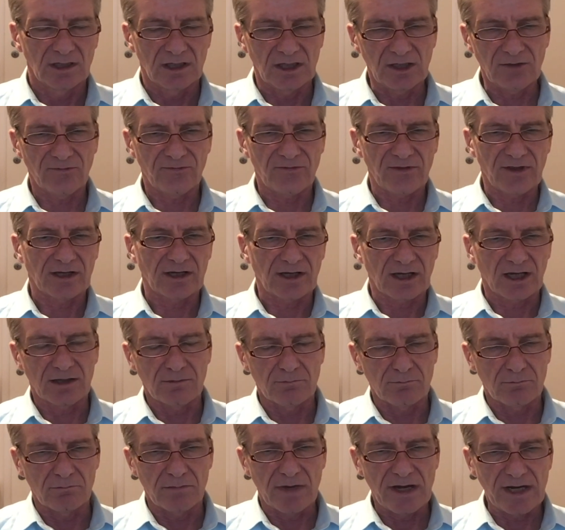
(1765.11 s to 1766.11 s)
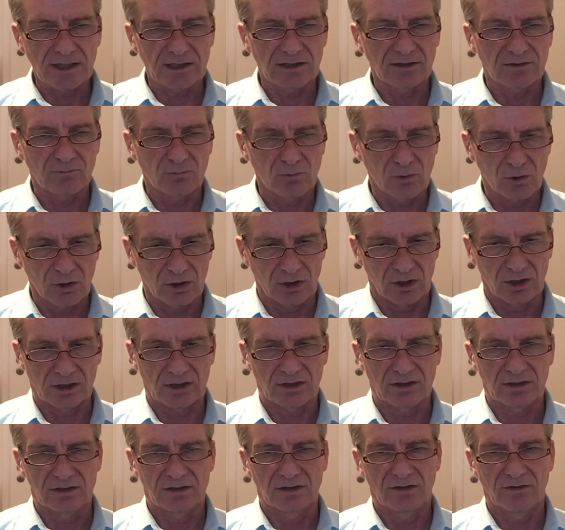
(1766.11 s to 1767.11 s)
if they can make it work,
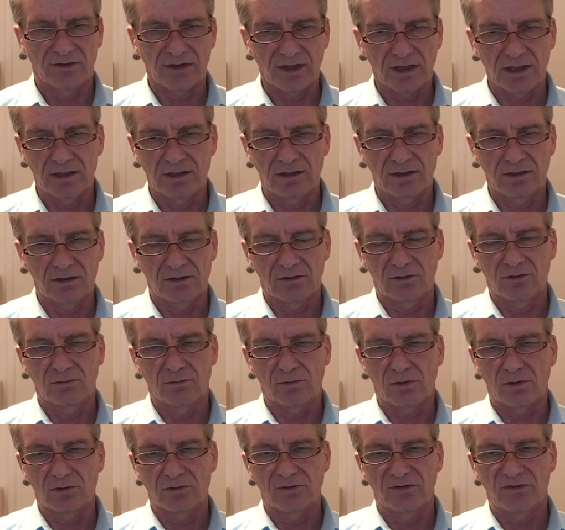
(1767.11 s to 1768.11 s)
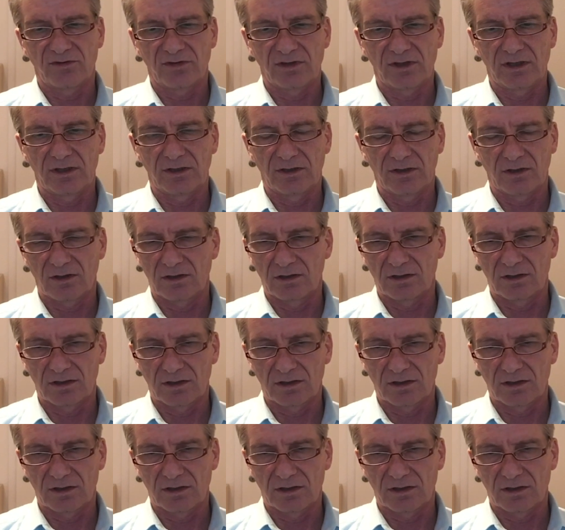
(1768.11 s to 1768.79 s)
then you won't see